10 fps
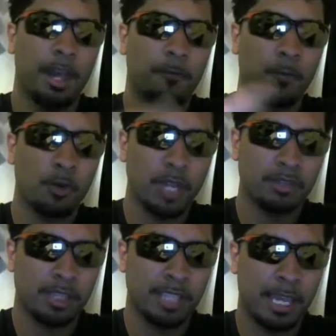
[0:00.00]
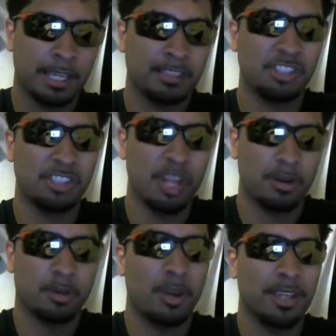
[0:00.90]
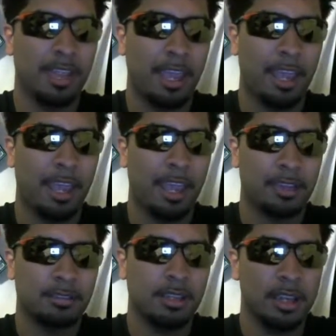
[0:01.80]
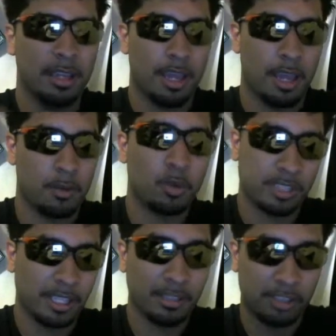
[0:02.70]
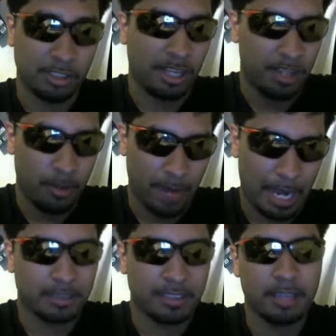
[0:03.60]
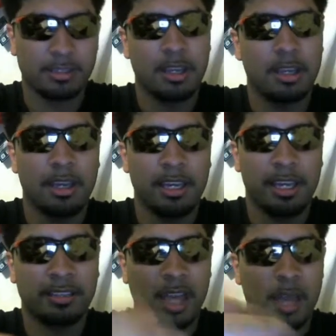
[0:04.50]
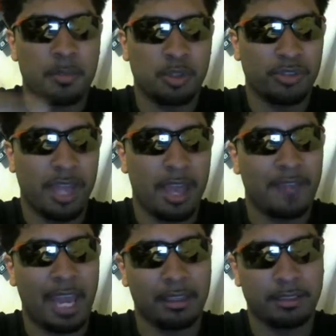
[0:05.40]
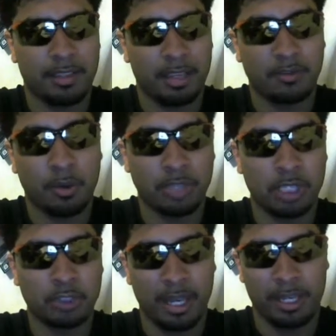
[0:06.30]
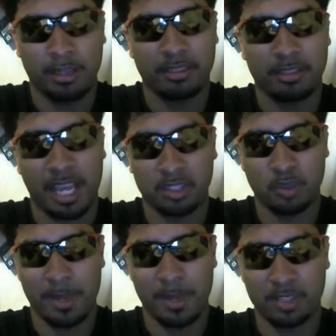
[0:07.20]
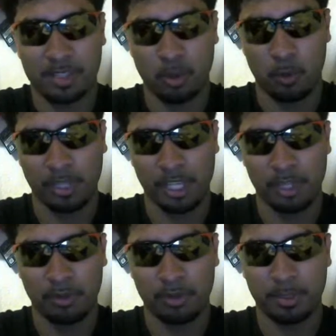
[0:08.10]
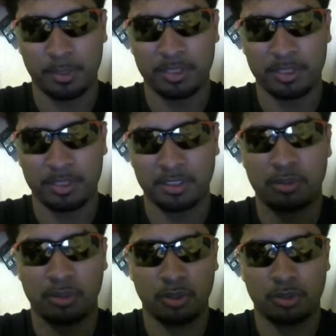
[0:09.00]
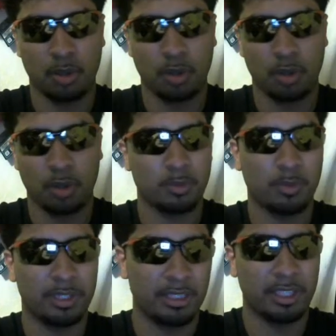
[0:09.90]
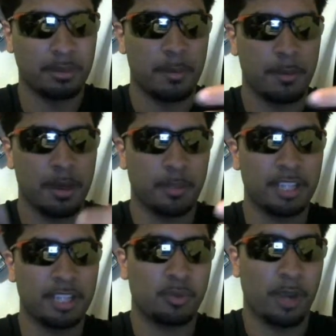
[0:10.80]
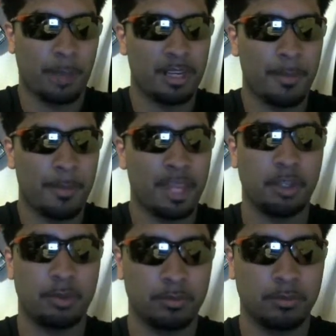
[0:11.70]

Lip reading: At 4,000 attack, he's a generic rank 8. And once again, just like Neo Galaxy Eyes, it's optional to have Galaxy Eyes Photon Dragon attached to him as an overlay unit, but sometimes you don't really need him, but it's recommended that you do.